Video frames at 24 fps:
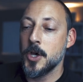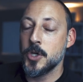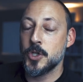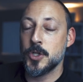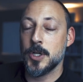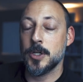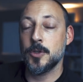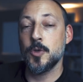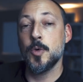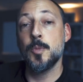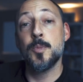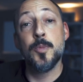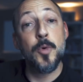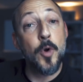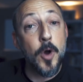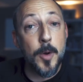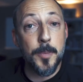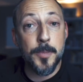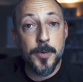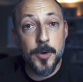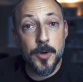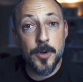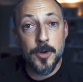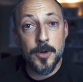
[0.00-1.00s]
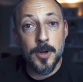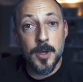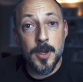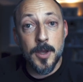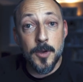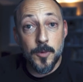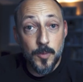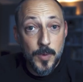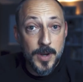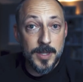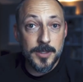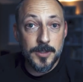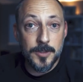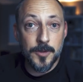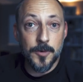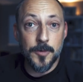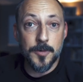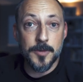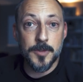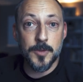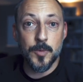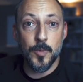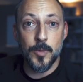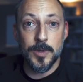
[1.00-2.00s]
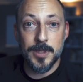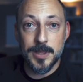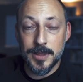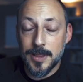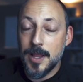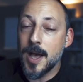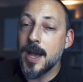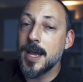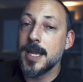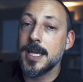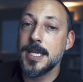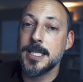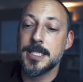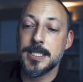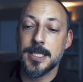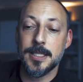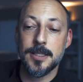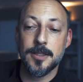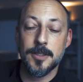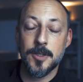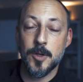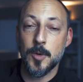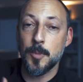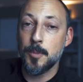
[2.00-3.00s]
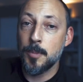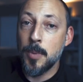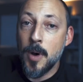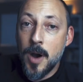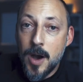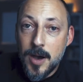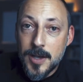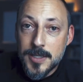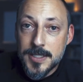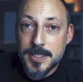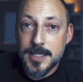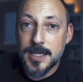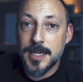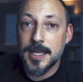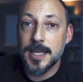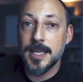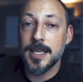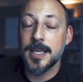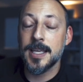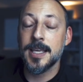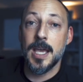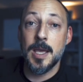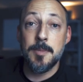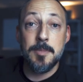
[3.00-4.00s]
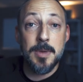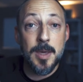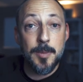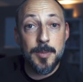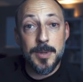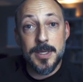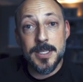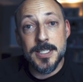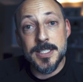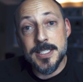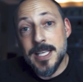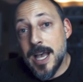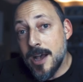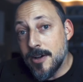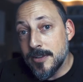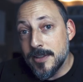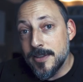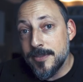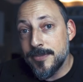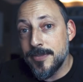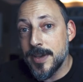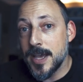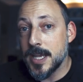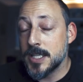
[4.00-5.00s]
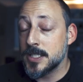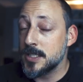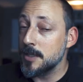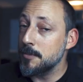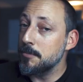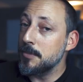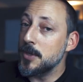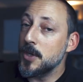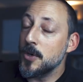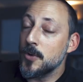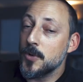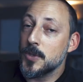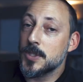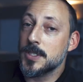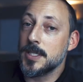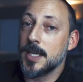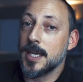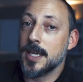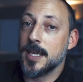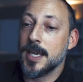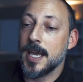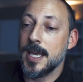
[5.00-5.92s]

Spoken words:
Should I do proper renders with lights and compositing and maybe sound effects and music?